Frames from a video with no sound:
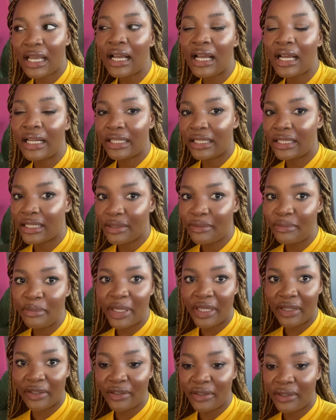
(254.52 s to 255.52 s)
another
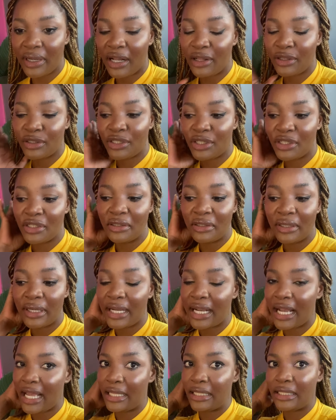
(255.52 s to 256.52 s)
meal. I'll tell you
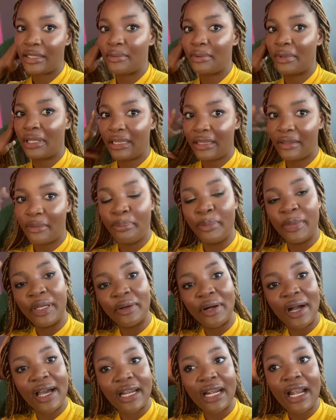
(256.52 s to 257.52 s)
guys when the meal
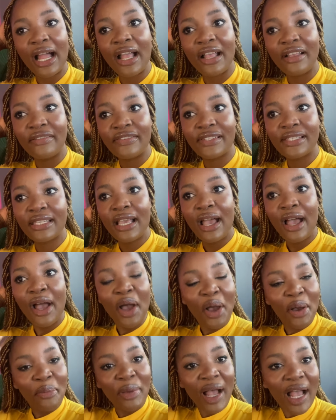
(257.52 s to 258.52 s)
arrives.
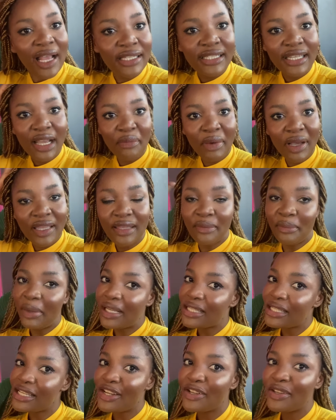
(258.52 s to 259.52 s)
But about the
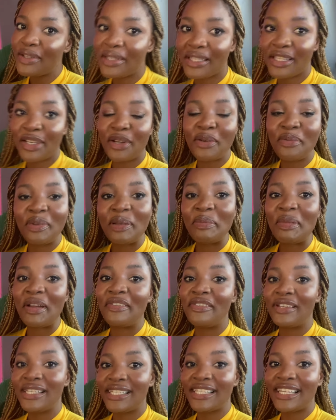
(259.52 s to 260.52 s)
mussels, it will be my
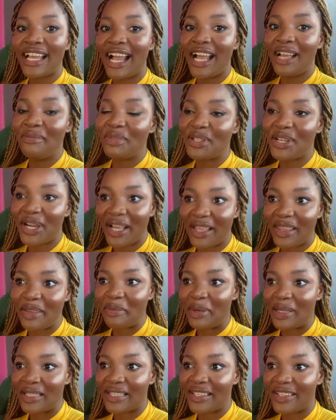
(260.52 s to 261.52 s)
first time trying the
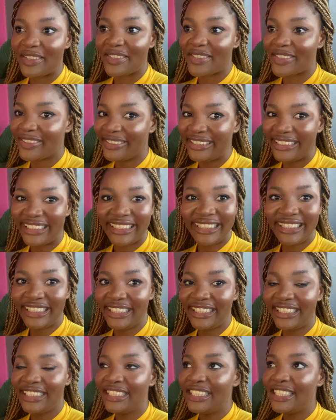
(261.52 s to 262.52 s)
mussels.
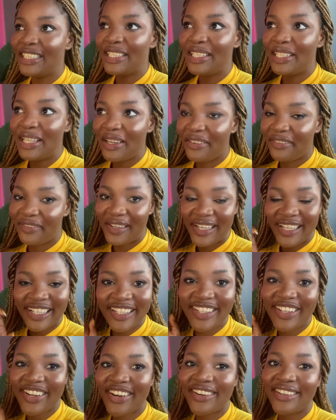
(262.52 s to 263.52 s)

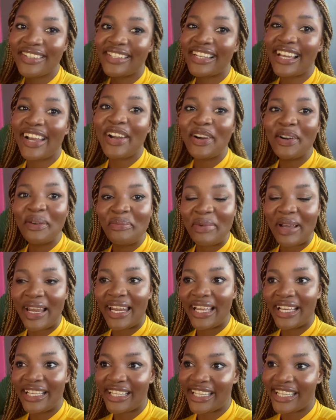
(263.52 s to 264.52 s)
Fingers crossed, I hope I
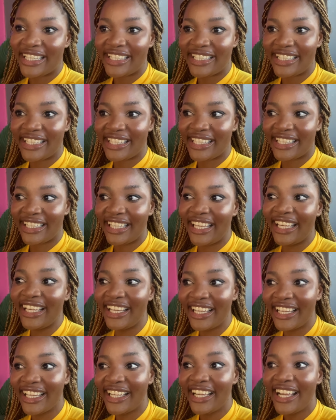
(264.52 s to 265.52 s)
like it.
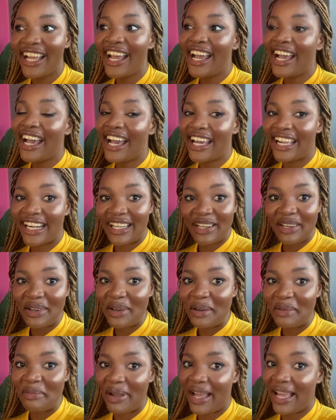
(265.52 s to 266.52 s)
I really
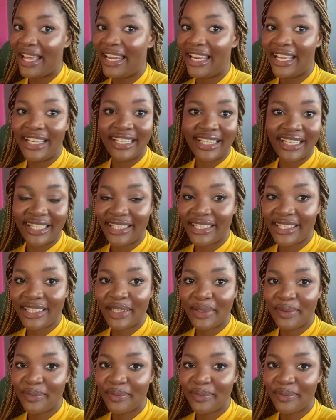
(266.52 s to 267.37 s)
hope I like it.